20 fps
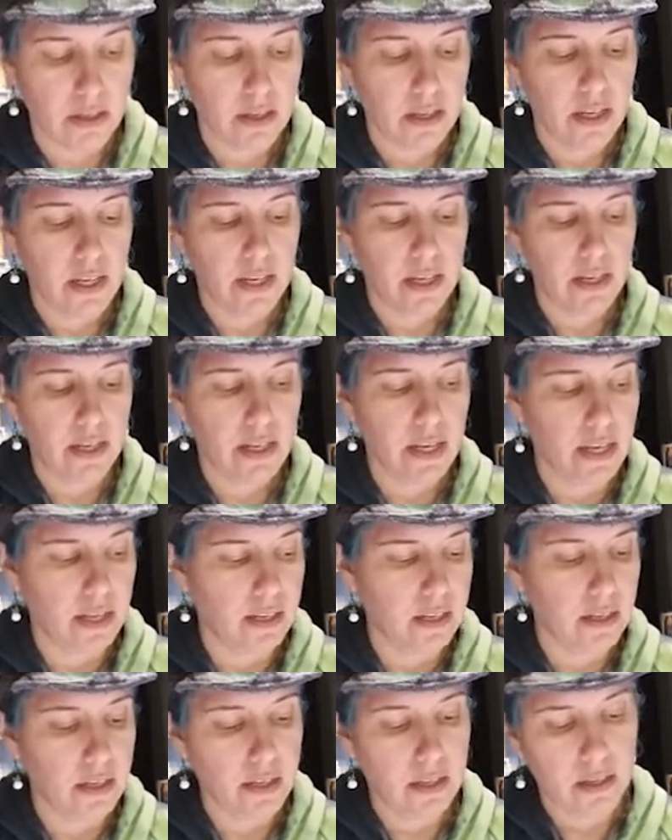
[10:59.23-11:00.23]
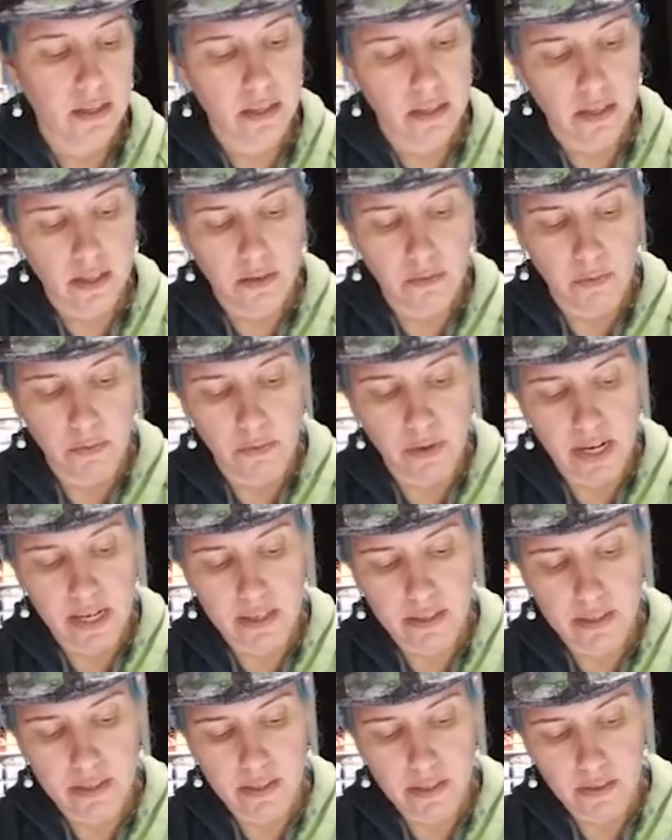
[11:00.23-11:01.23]
And again,
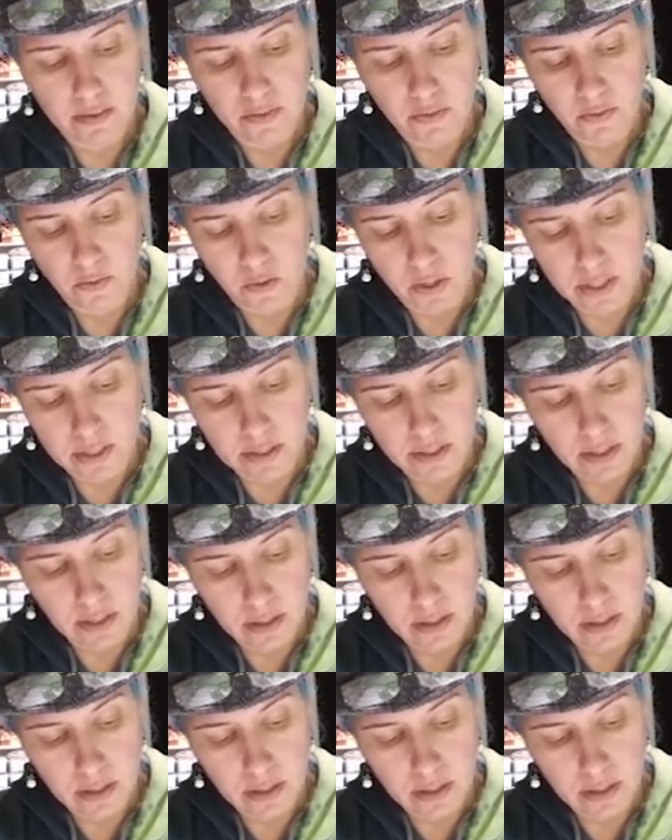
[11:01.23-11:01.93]
erase what's in